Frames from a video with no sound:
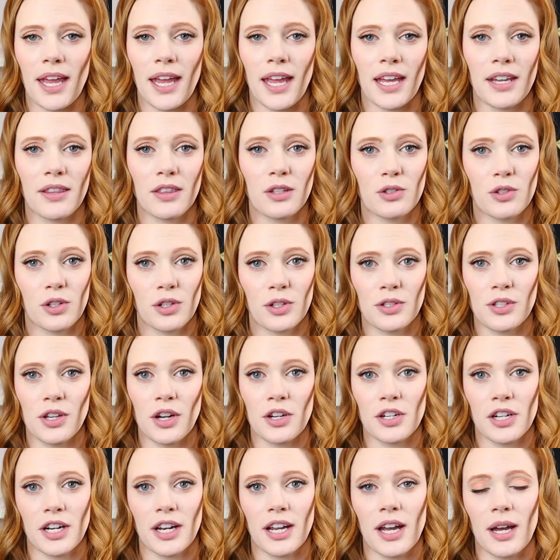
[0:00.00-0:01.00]
and the drill
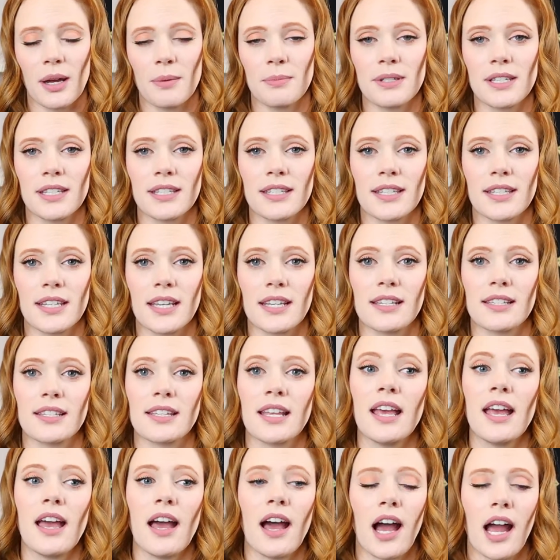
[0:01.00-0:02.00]
sergeant comes and says,